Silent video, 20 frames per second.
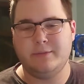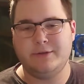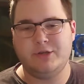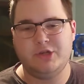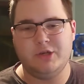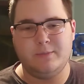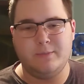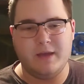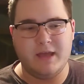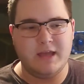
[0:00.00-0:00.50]
It
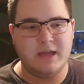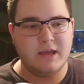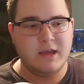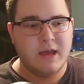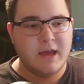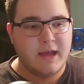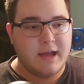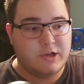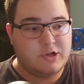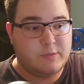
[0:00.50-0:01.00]
should make
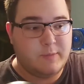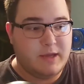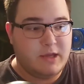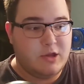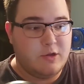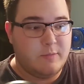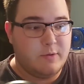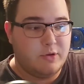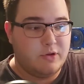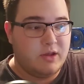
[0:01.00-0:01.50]

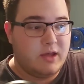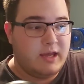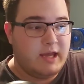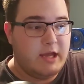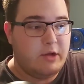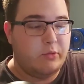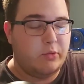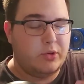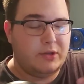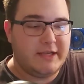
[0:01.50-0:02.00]
you both
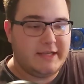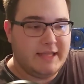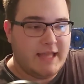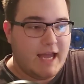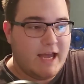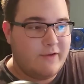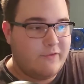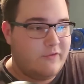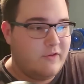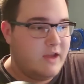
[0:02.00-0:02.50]
equally
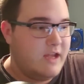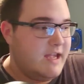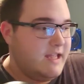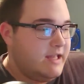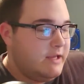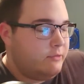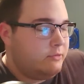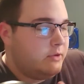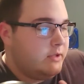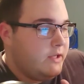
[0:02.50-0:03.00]
laugh and
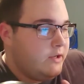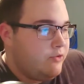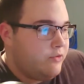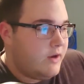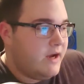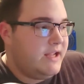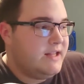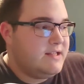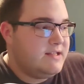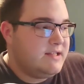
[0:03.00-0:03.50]
equally
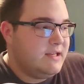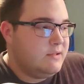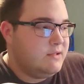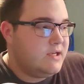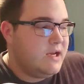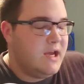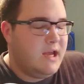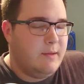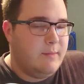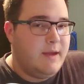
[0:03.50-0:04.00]
cry at the same
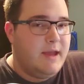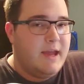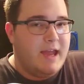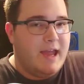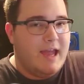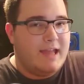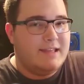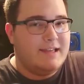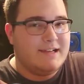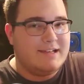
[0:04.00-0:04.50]
time.
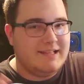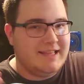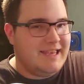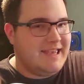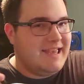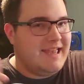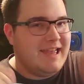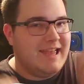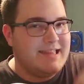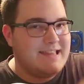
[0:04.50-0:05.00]
And
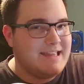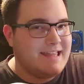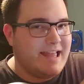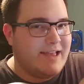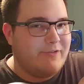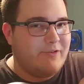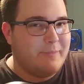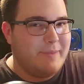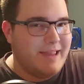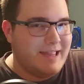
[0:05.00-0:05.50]
luckily, it did
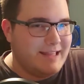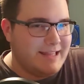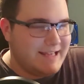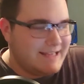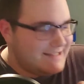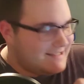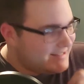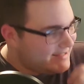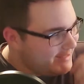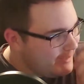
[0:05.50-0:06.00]
that for me in
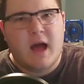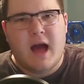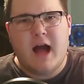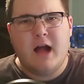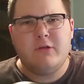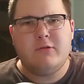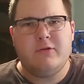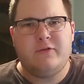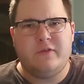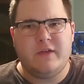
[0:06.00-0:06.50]
this.
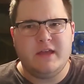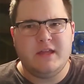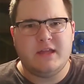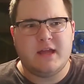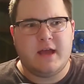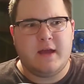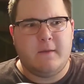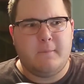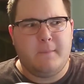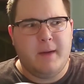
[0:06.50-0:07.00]

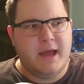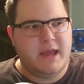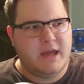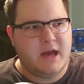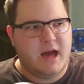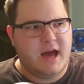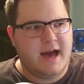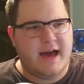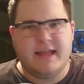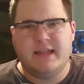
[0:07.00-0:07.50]
Awkwafina, my
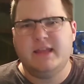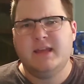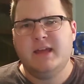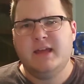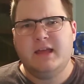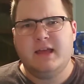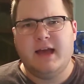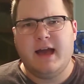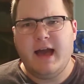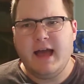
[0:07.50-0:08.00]
God.
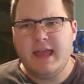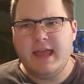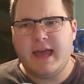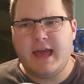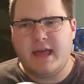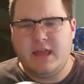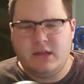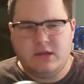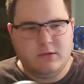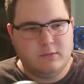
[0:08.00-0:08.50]
I
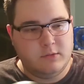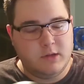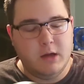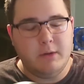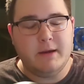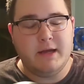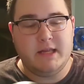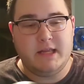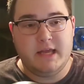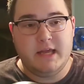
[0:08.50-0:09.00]
had
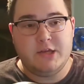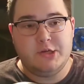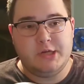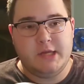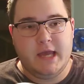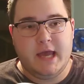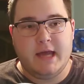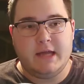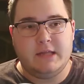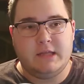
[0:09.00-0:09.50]
no idea
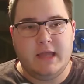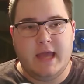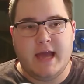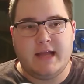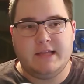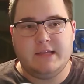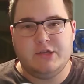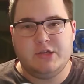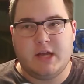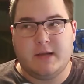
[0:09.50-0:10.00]
she had the
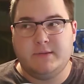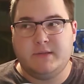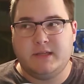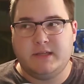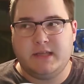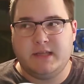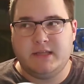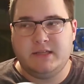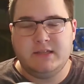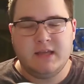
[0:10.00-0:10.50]
acting chops like
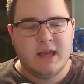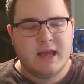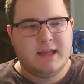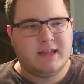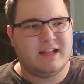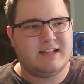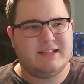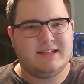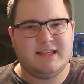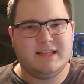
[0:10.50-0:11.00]
this.
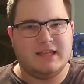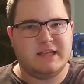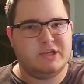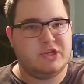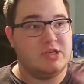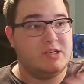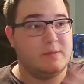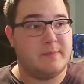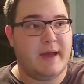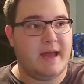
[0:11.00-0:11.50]
Not to say that
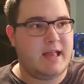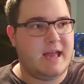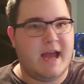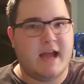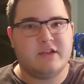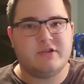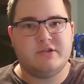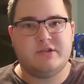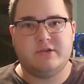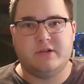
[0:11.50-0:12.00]
she's a bad
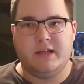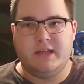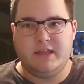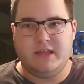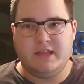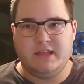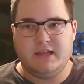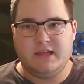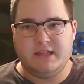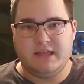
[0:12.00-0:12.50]
actress or
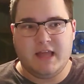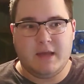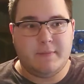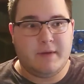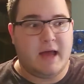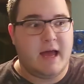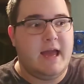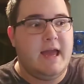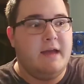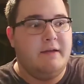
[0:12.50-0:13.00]
anything like that,
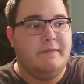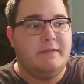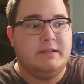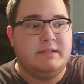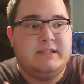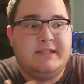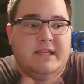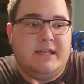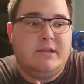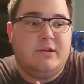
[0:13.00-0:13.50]
but I hadn't
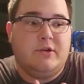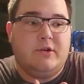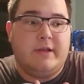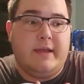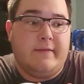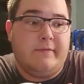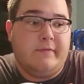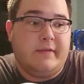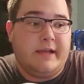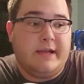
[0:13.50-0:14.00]
seen her
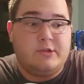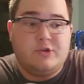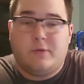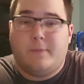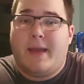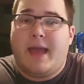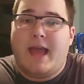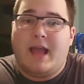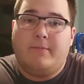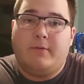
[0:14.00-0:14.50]
give a
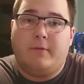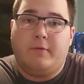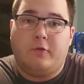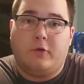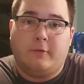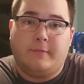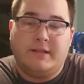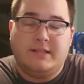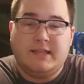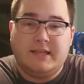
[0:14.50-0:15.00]
dramatic
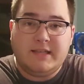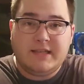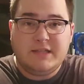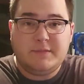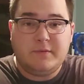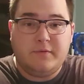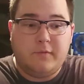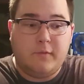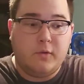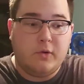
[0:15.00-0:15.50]
performance like this
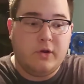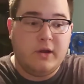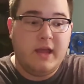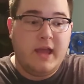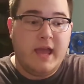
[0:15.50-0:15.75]
before.